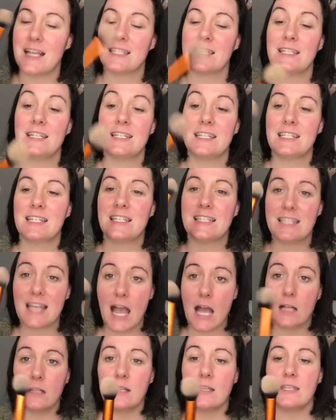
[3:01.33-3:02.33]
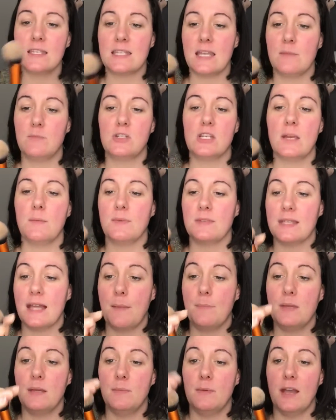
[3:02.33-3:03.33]
and it's exactly the same shape as that
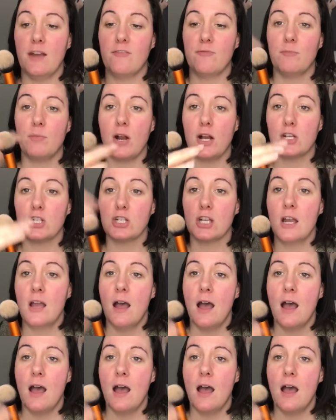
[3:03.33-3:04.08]
BBF brush.